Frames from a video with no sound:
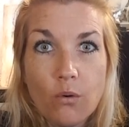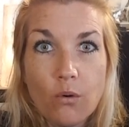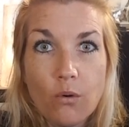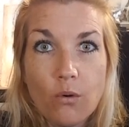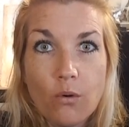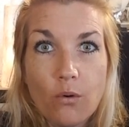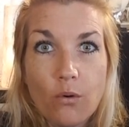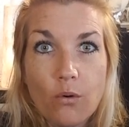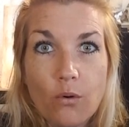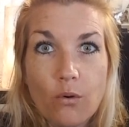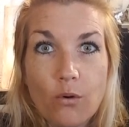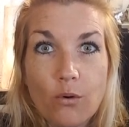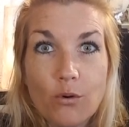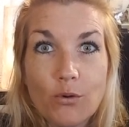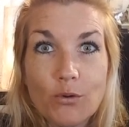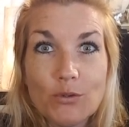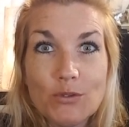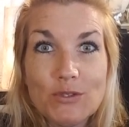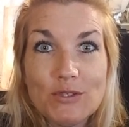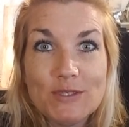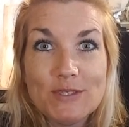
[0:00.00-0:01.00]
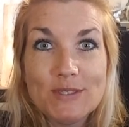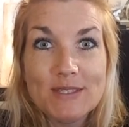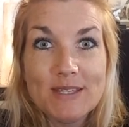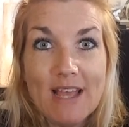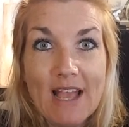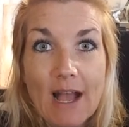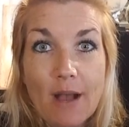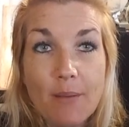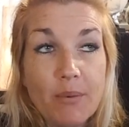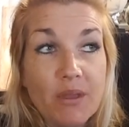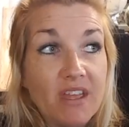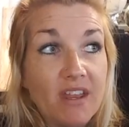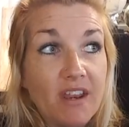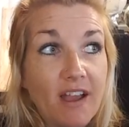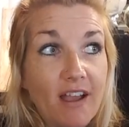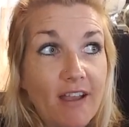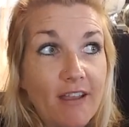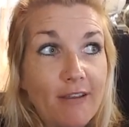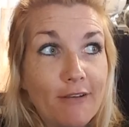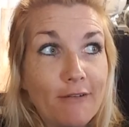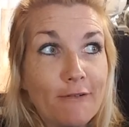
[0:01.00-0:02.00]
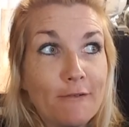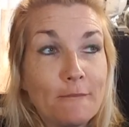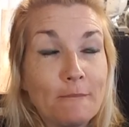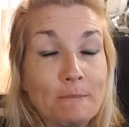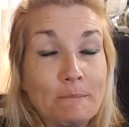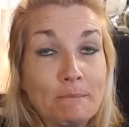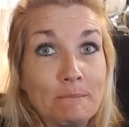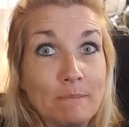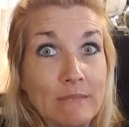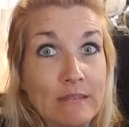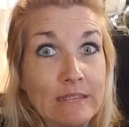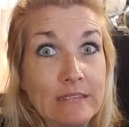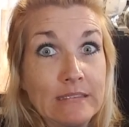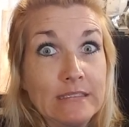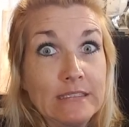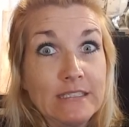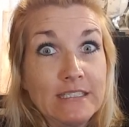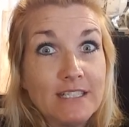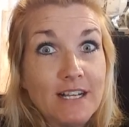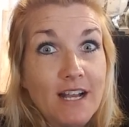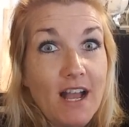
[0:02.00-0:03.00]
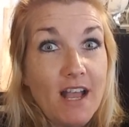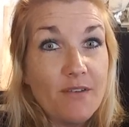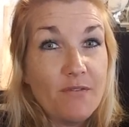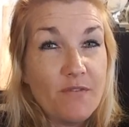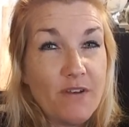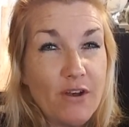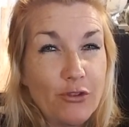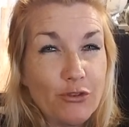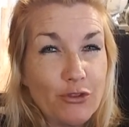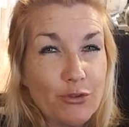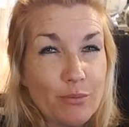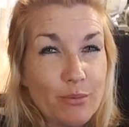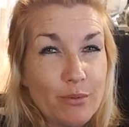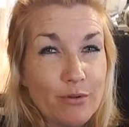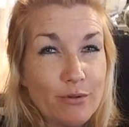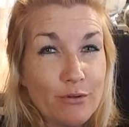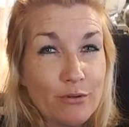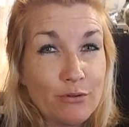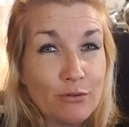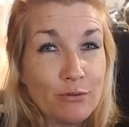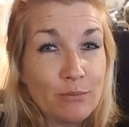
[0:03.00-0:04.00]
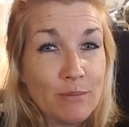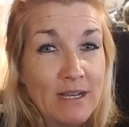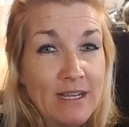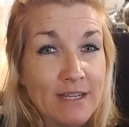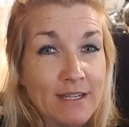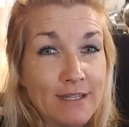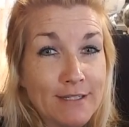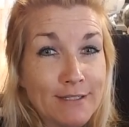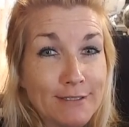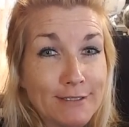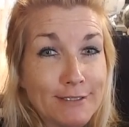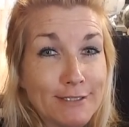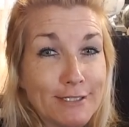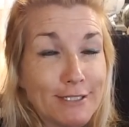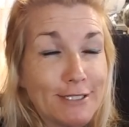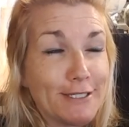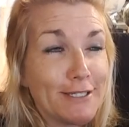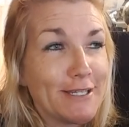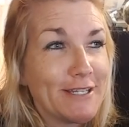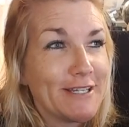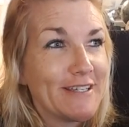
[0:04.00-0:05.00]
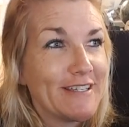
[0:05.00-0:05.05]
oh snap. And I felt the boom to...